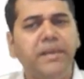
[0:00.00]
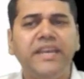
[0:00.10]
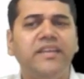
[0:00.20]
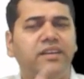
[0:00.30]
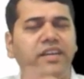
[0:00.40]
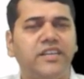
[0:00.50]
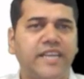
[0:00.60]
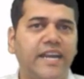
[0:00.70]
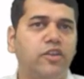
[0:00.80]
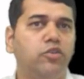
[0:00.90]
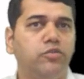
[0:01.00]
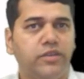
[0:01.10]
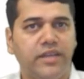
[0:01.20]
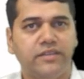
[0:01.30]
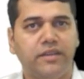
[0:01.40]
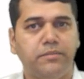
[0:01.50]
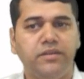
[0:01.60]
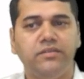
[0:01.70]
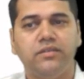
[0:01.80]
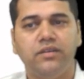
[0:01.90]
be any standalone
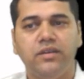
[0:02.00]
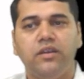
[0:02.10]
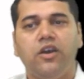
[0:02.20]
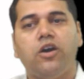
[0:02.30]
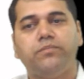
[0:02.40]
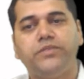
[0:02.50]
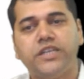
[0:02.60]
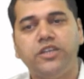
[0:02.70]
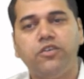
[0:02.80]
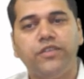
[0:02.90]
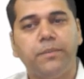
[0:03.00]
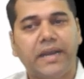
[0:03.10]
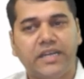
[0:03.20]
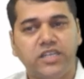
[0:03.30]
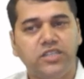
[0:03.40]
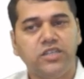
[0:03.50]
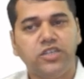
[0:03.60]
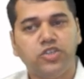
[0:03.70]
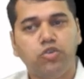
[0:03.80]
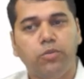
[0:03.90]
assignments. Objective of the practitioner
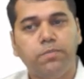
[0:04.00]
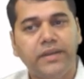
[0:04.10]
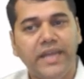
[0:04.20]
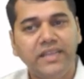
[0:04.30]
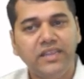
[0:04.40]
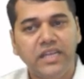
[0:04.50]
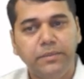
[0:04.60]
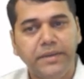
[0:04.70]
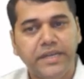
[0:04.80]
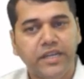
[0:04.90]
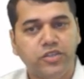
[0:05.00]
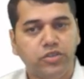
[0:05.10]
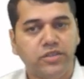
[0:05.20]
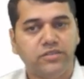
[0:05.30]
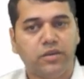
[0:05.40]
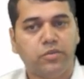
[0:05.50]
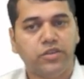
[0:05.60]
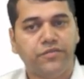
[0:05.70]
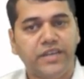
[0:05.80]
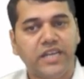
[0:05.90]
is to obtain the limited assurance about
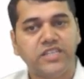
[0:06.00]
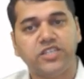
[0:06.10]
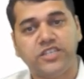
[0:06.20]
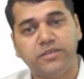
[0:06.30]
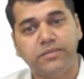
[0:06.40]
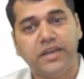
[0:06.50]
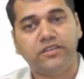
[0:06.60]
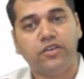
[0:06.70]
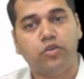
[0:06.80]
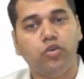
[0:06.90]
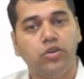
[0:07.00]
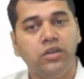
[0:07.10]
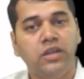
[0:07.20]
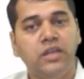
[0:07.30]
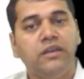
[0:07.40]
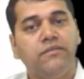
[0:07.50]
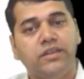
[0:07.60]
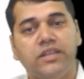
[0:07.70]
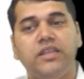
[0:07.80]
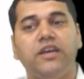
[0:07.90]
the financial statement as a whole,
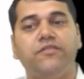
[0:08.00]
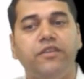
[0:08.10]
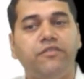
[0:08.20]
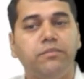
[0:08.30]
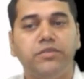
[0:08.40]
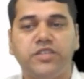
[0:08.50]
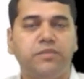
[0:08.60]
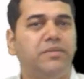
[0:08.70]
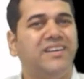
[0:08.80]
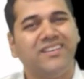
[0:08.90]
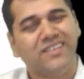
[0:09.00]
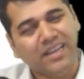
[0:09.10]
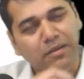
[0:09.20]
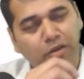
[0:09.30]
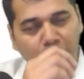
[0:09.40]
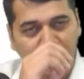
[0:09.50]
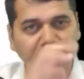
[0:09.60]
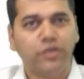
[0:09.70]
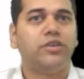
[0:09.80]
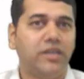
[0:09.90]
whether they are free from misstatement. It's like
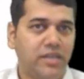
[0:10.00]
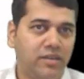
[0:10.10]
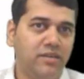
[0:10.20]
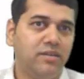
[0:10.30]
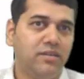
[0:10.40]
audit only,